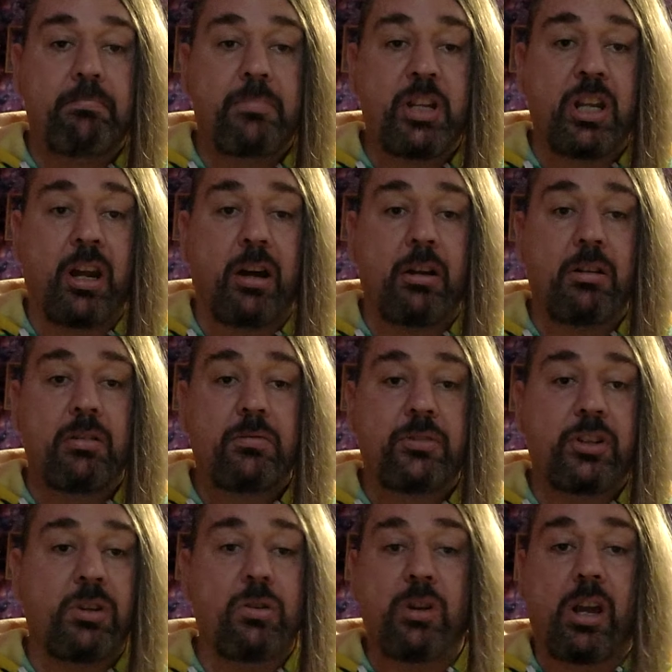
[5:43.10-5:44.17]
You know,
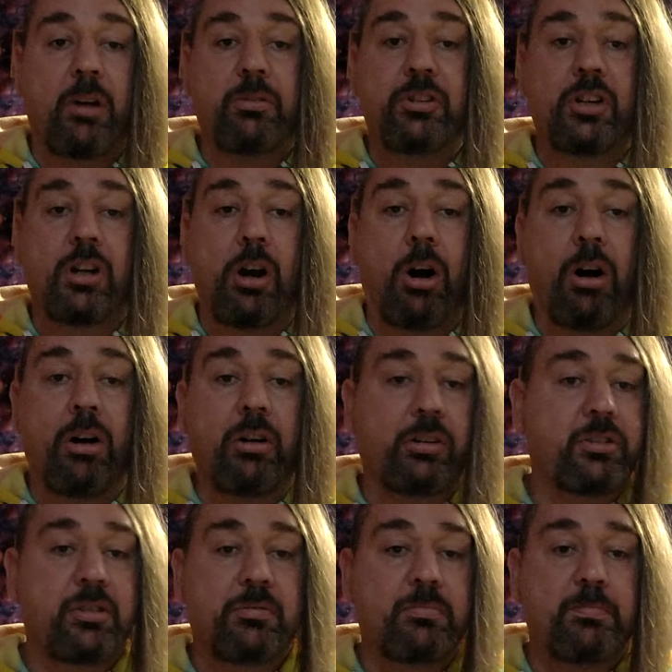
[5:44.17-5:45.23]
do you go to
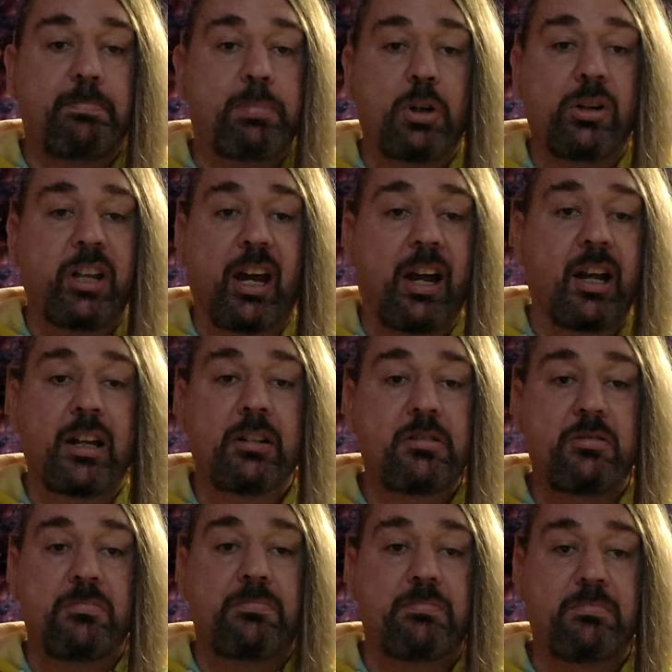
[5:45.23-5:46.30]
God, Buddha,
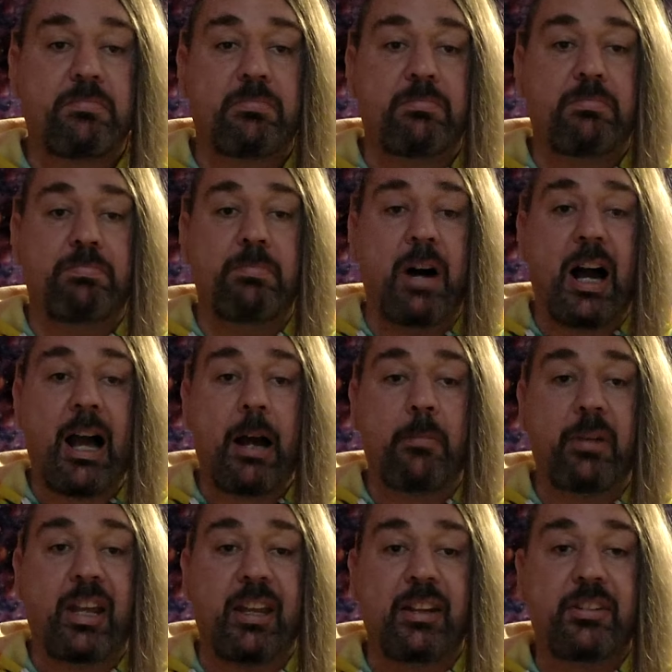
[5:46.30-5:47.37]

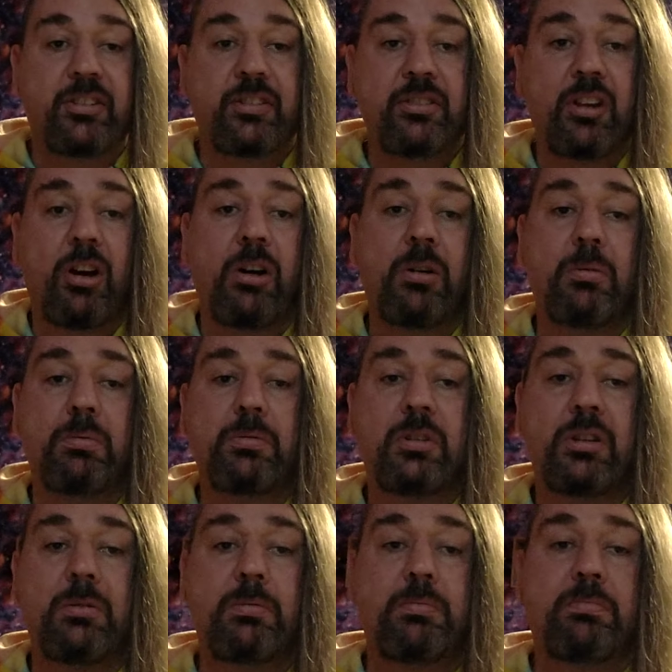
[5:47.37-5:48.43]
Muhammad? No,
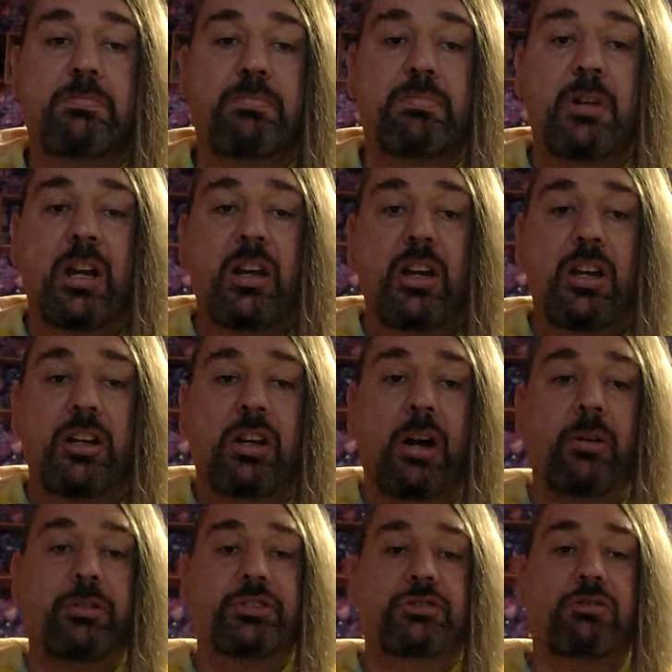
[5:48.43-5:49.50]
you
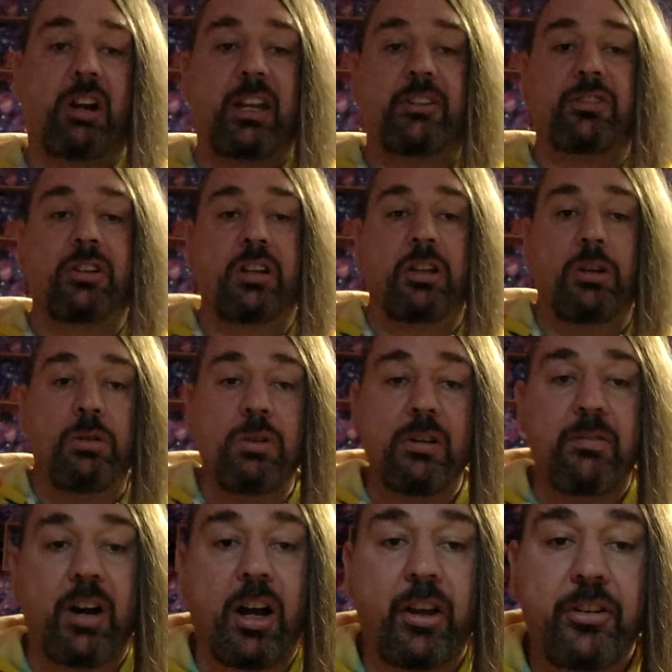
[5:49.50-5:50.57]
go straight to the
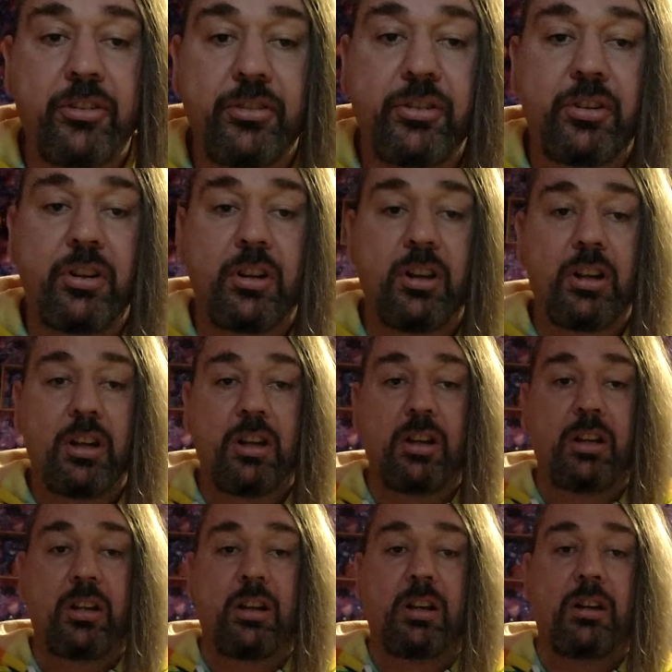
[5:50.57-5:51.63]
universe.
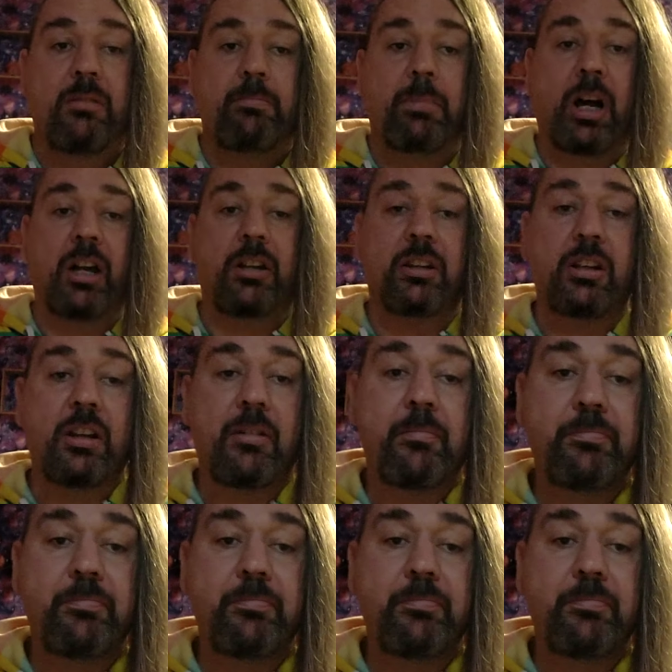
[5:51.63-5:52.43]
But